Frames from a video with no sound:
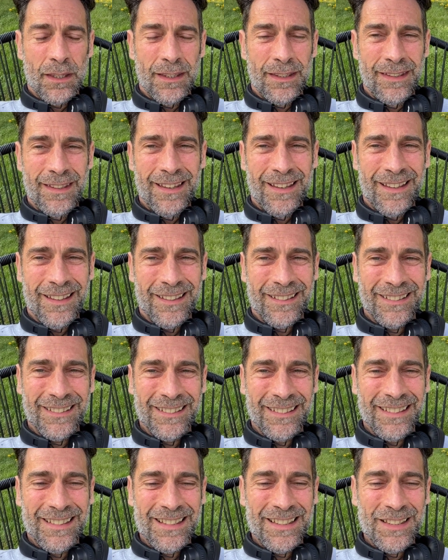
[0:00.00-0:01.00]
yeah,
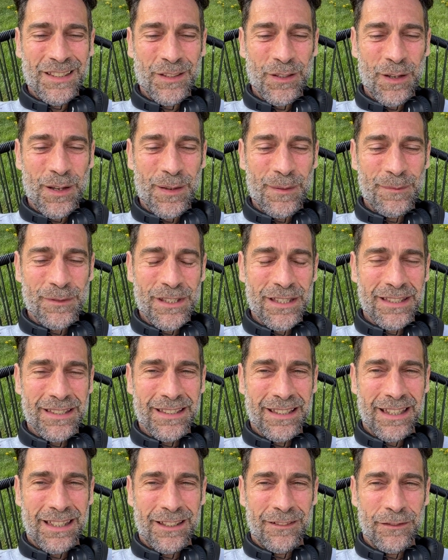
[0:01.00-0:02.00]
so I'm
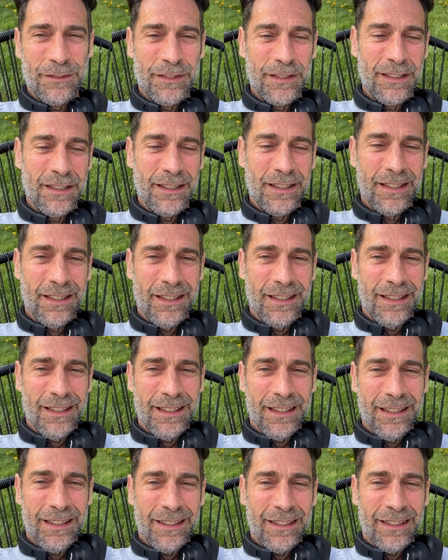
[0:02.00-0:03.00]
just kind of
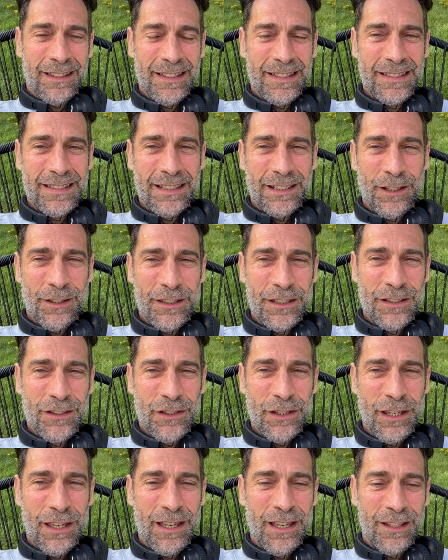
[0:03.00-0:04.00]
gonna sit on this
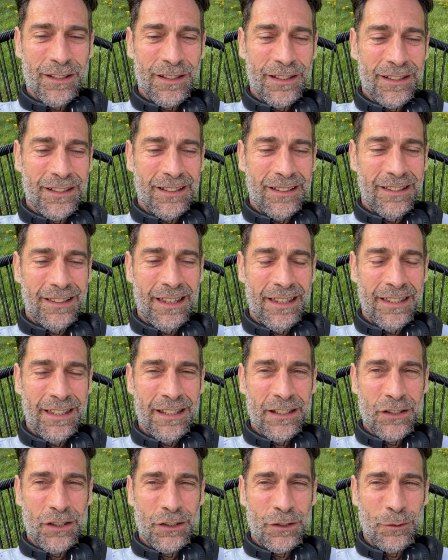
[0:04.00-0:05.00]
chair and let
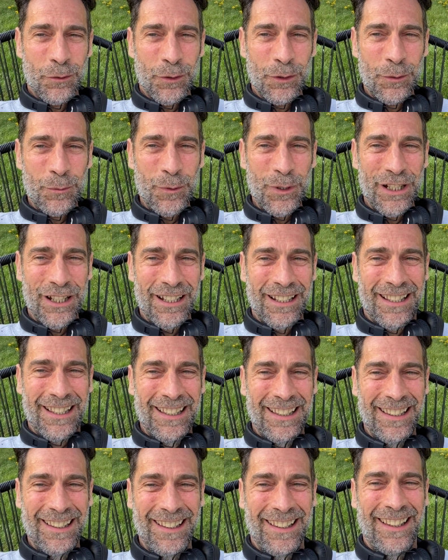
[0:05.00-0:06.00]
nature do all the
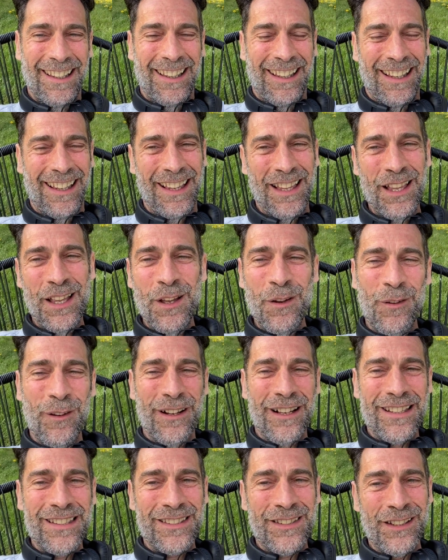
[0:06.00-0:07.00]
work.
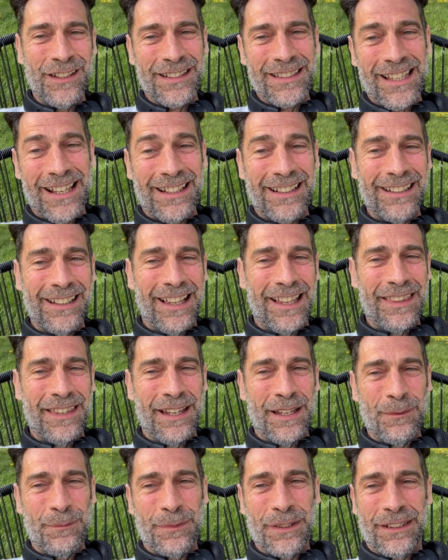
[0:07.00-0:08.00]
Well, it's not exactly like
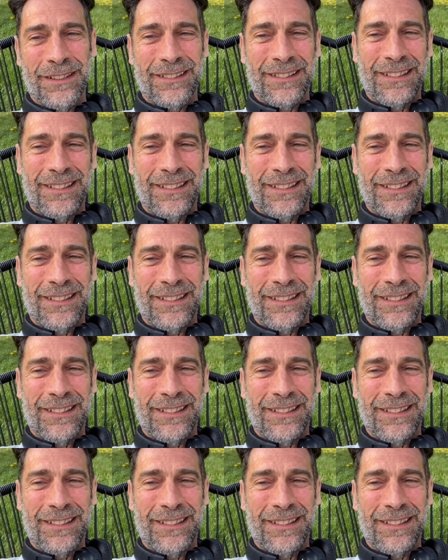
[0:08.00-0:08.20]
that, but